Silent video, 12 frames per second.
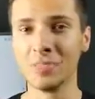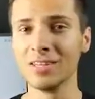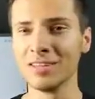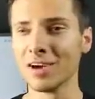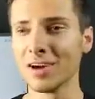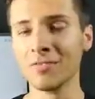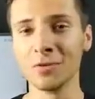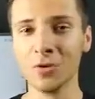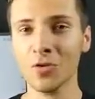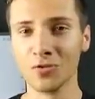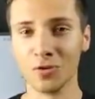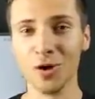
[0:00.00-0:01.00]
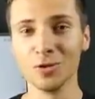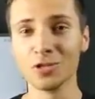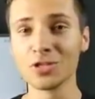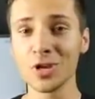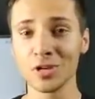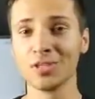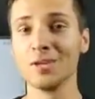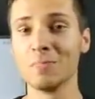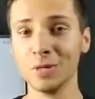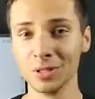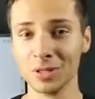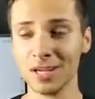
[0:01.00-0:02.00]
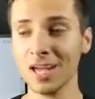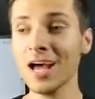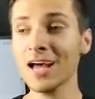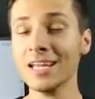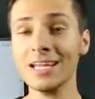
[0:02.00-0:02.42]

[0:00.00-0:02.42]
I mean, the iPhone overall just got the ability